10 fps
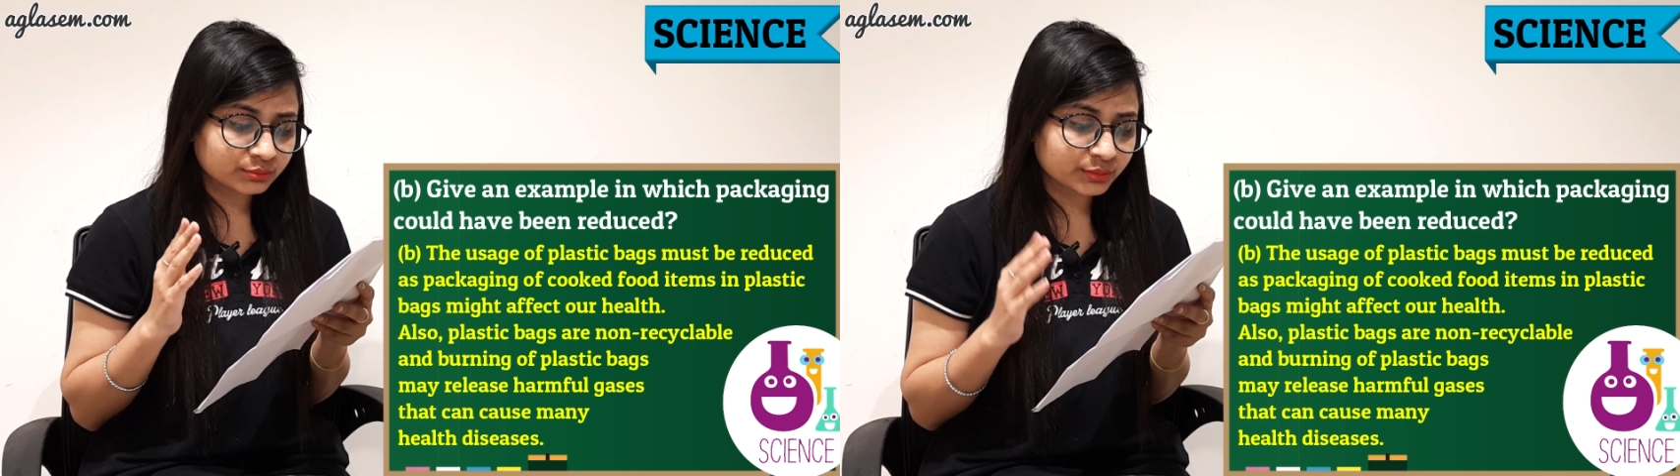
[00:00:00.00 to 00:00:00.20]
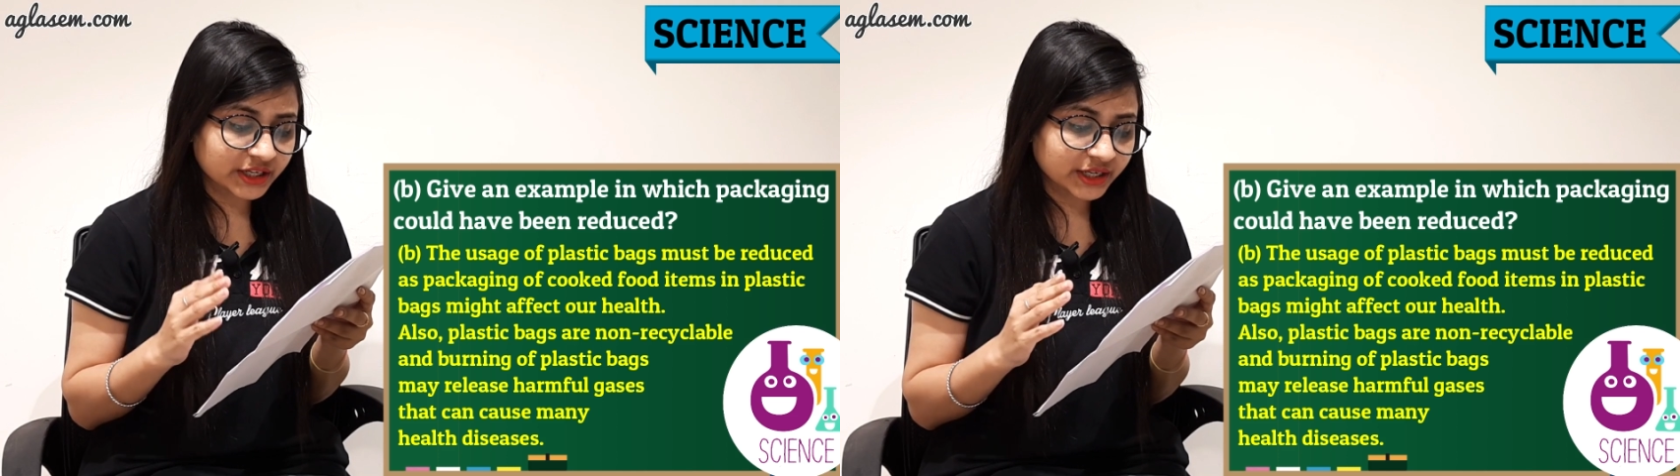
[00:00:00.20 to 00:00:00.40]

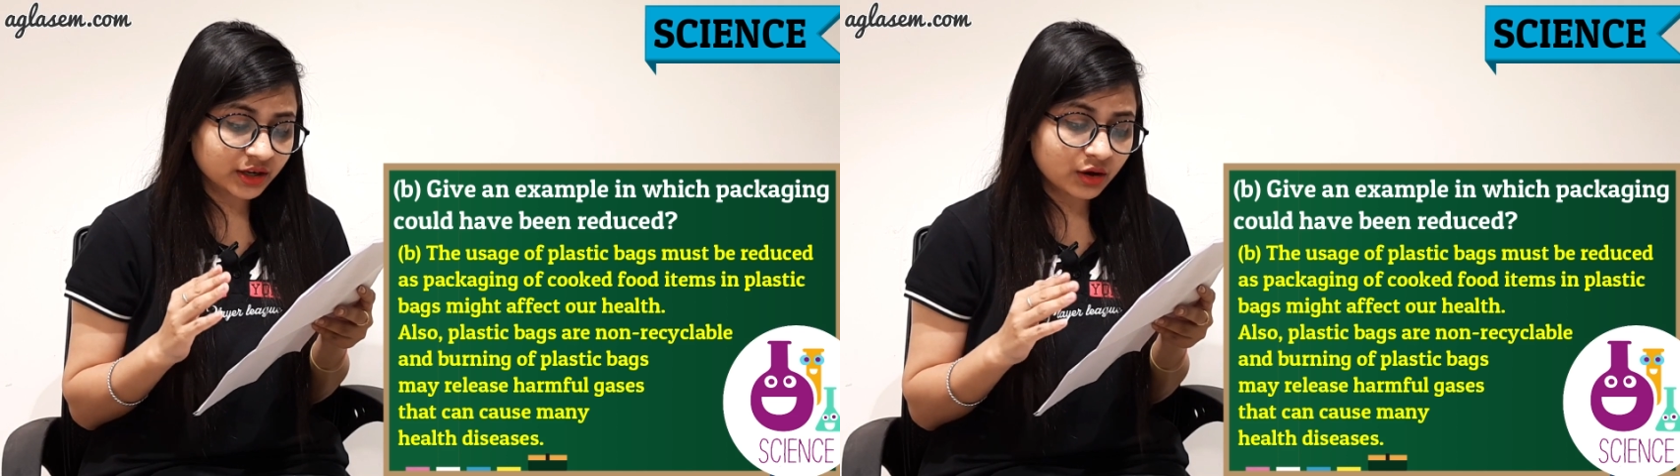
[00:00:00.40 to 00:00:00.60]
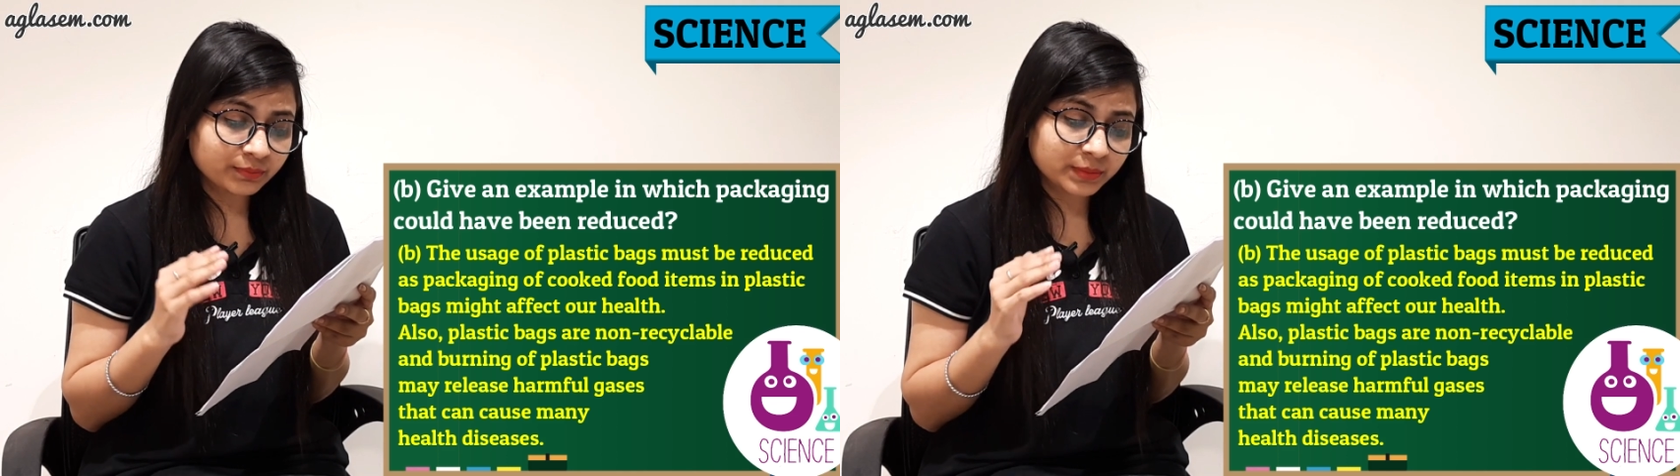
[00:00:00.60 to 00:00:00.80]

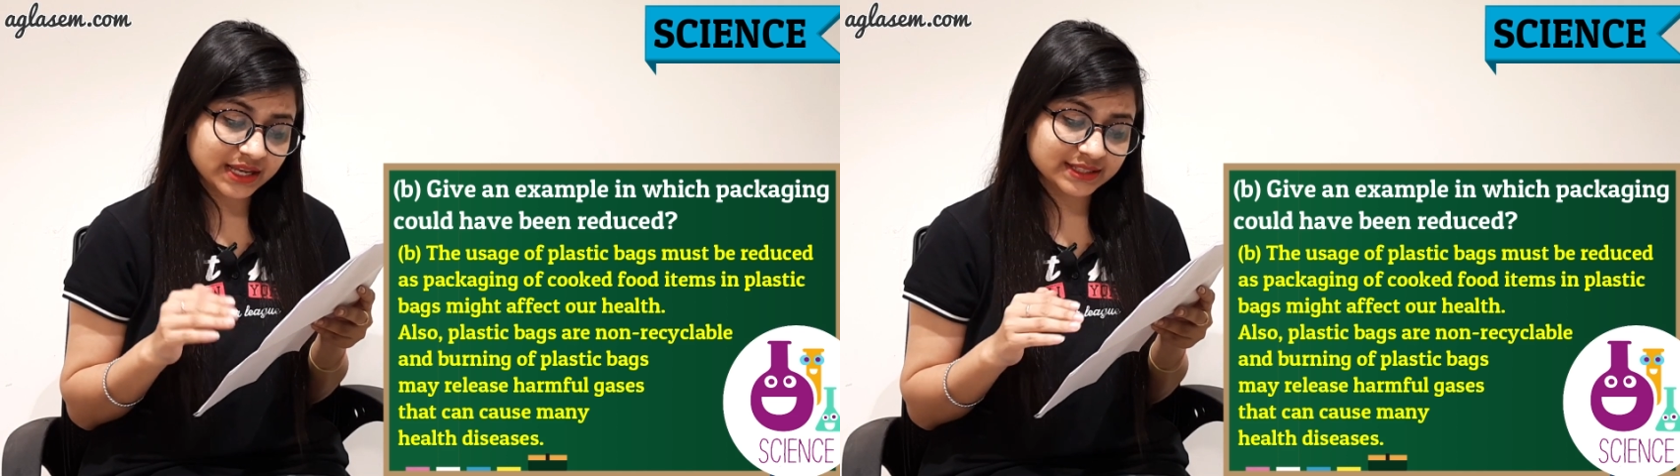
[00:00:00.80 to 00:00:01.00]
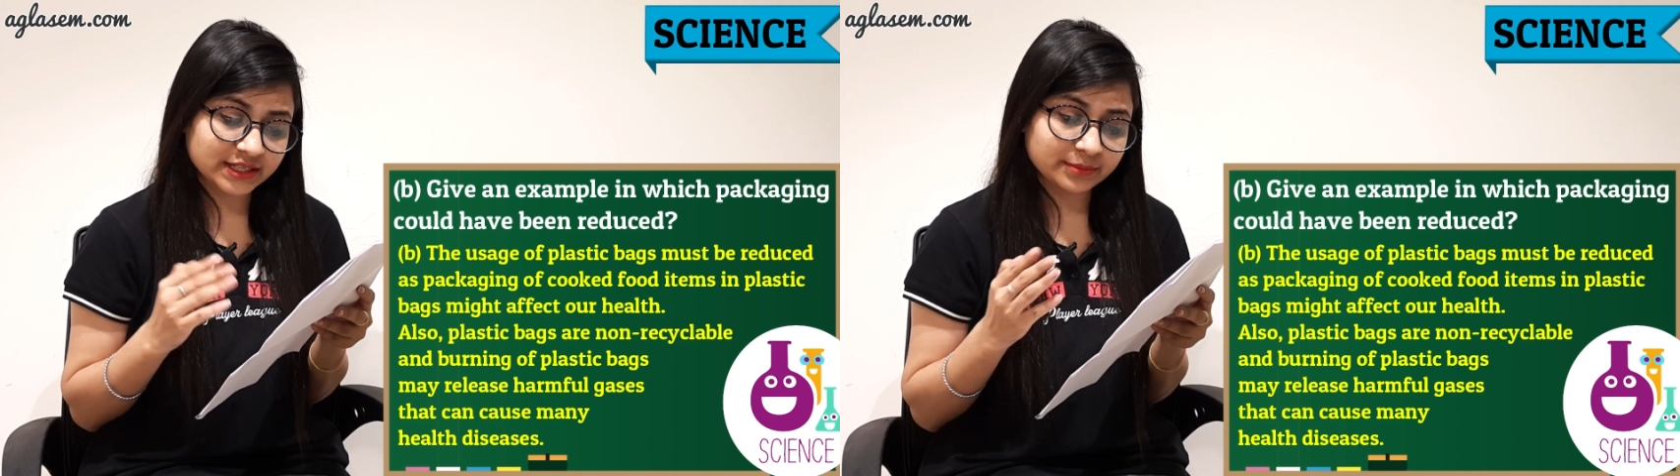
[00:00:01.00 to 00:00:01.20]
burning of
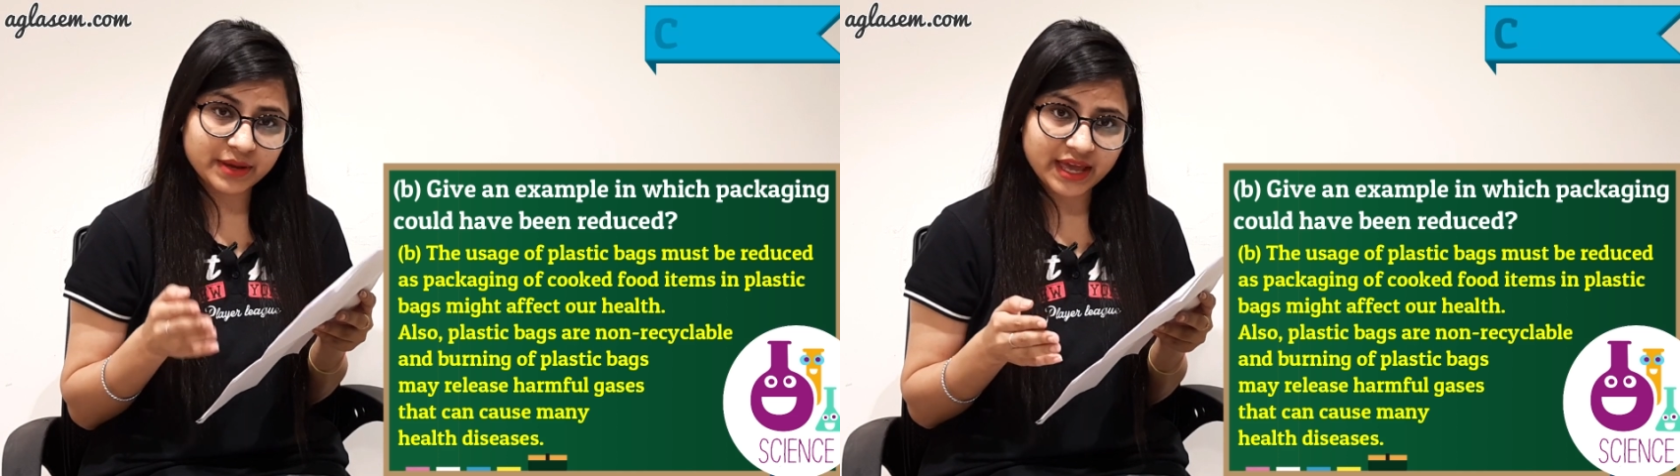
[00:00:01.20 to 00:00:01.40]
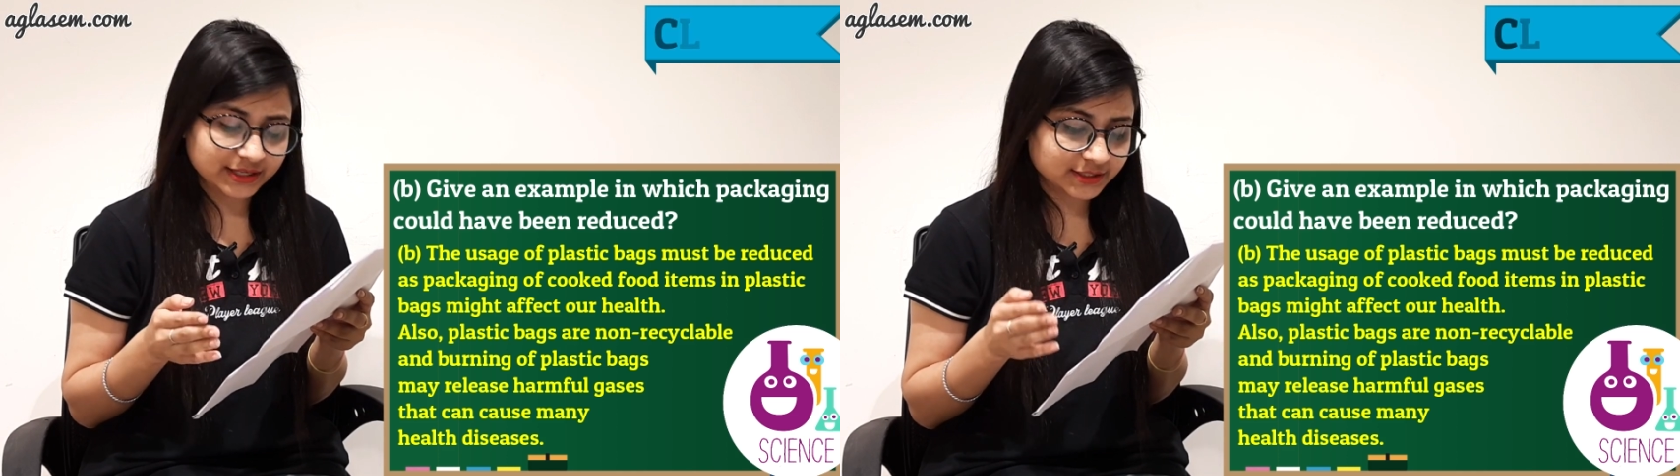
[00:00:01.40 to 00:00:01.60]
plastic
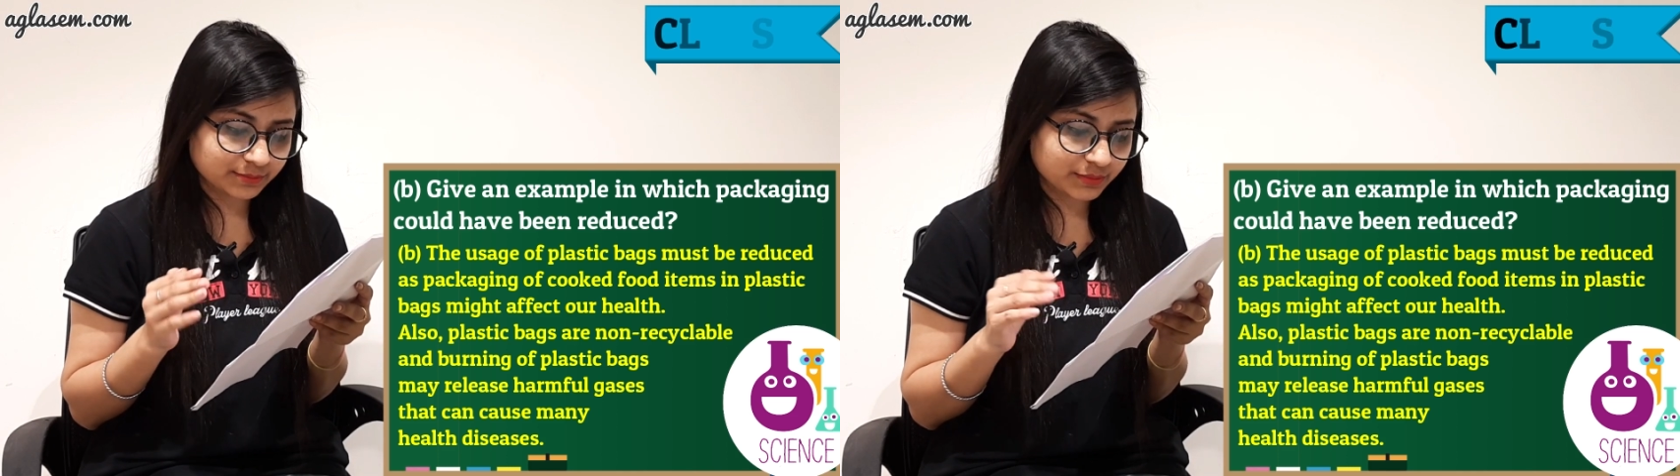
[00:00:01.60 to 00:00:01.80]
bags